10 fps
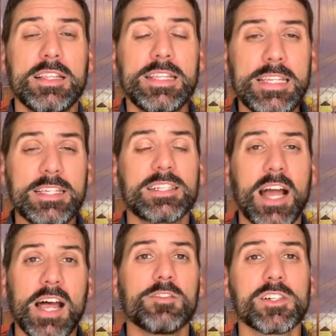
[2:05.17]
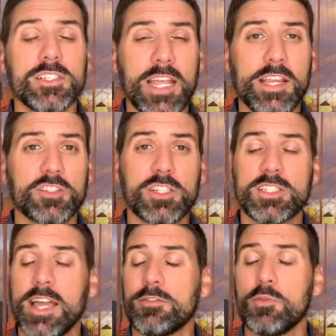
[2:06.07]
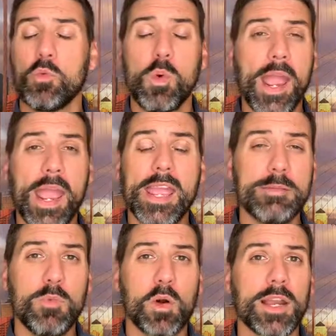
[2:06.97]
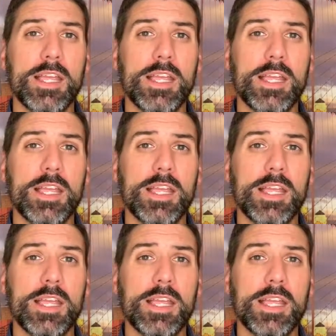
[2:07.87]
These conversations have way more